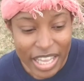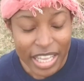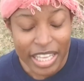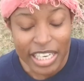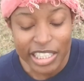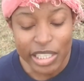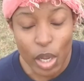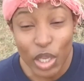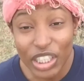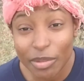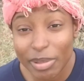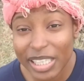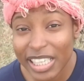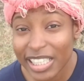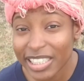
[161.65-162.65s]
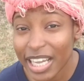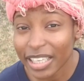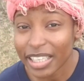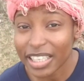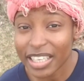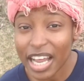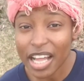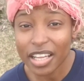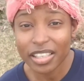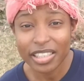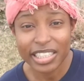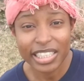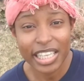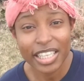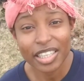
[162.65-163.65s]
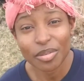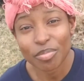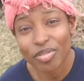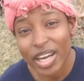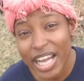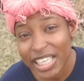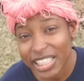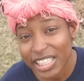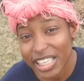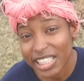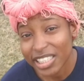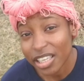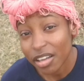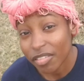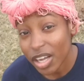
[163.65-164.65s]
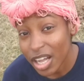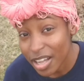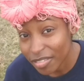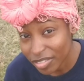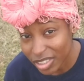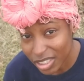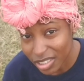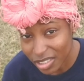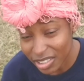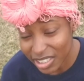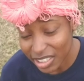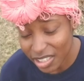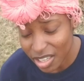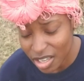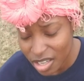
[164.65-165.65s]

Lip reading: And it's only because I did not understand the process of confidence.